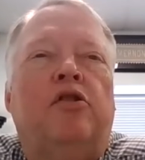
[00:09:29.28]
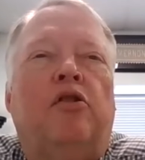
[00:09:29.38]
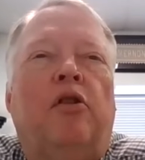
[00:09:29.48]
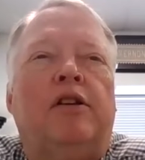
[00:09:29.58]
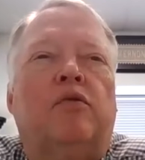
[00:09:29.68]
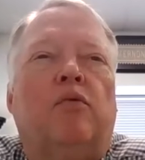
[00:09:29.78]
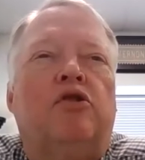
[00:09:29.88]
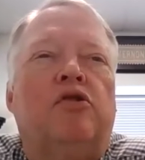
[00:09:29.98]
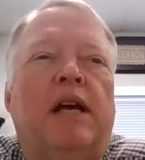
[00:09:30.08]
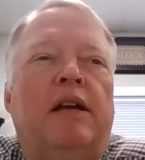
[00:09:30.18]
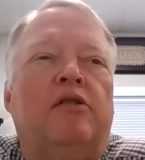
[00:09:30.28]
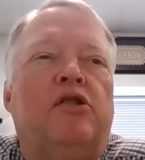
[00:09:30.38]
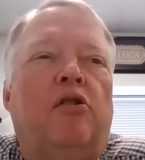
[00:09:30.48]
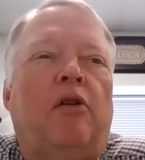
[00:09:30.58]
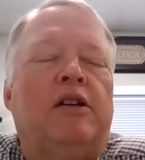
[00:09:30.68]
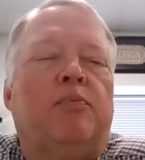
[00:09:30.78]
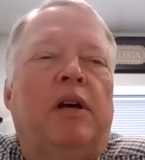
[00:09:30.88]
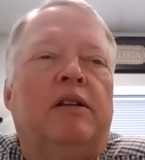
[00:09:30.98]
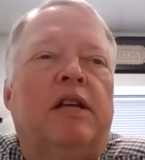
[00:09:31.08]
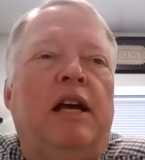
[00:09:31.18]
So your ex what you're saying is their
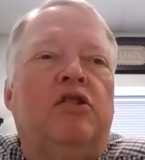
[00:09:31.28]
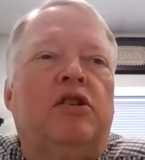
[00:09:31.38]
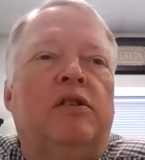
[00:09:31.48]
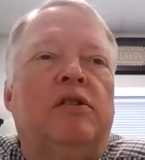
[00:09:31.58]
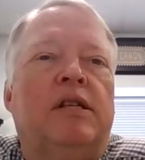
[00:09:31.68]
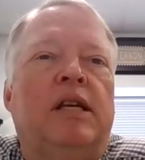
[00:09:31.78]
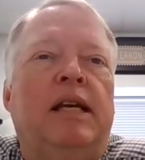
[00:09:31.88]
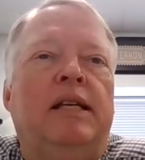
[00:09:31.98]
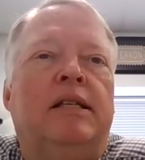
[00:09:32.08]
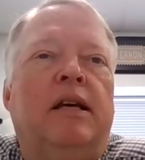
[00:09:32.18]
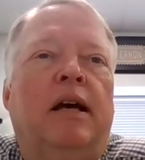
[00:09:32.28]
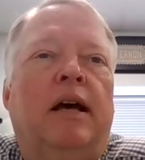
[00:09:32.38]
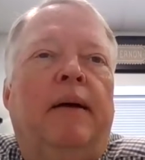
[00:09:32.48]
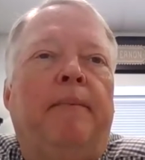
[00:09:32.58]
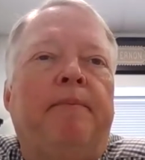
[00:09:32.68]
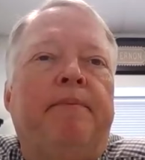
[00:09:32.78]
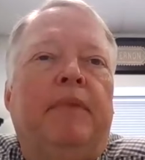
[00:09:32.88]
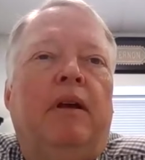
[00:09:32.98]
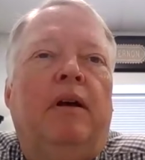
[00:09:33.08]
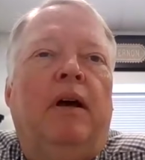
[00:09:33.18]
expectations need to
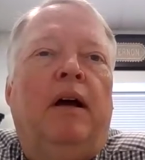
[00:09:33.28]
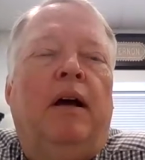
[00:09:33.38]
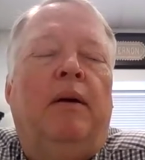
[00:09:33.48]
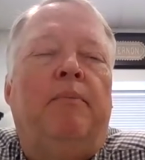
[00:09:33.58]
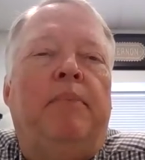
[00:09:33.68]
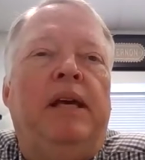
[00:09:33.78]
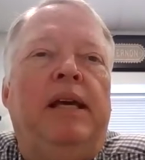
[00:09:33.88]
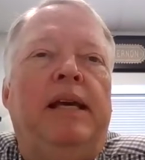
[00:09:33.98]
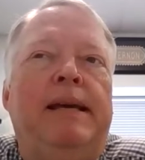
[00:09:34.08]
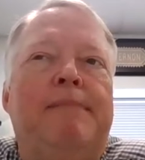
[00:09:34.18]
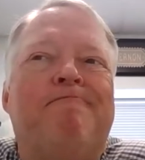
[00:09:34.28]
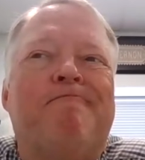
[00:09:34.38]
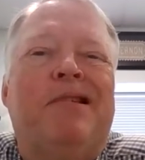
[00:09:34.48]
uh, be